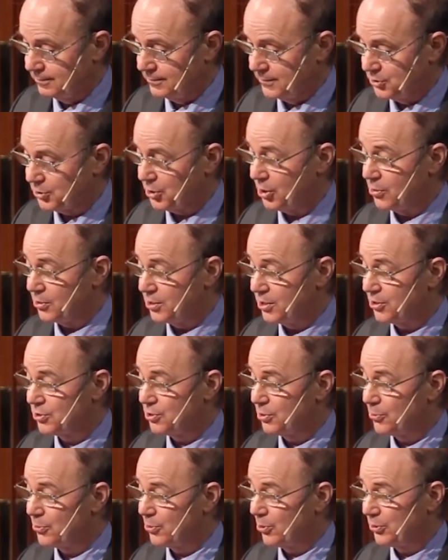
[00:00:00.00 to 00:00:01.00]
So, does
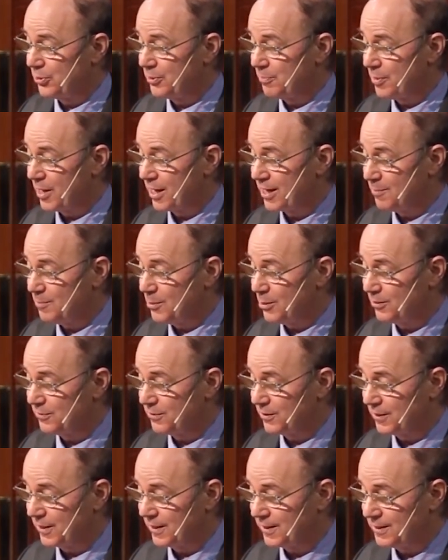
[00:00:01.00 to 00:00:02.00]
the world embody
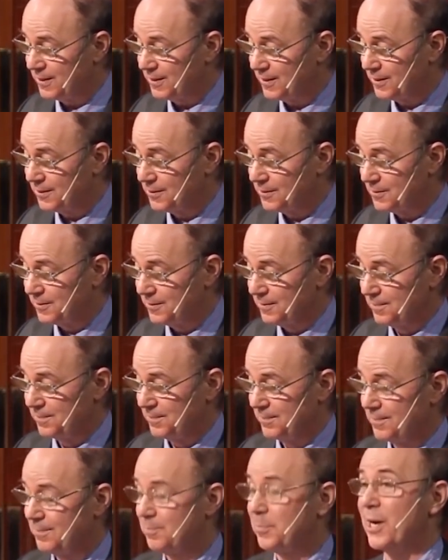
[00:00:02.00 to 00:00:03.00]
beautiful ideas?
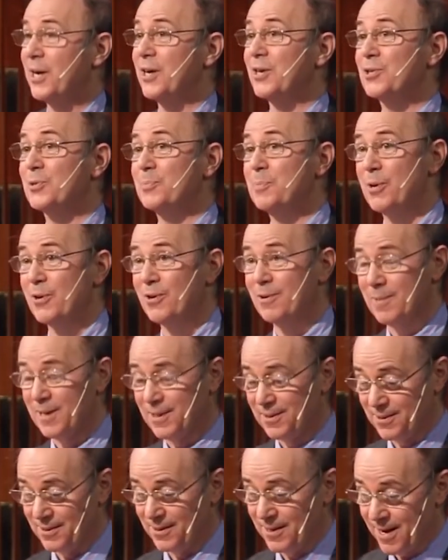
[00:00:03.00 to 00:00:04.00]
By
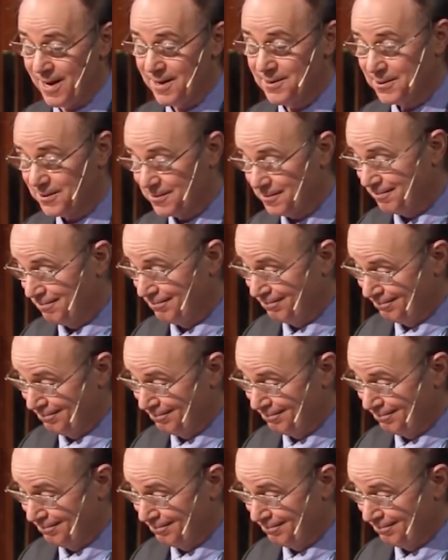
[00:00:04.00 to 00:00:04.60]
experiment, yes.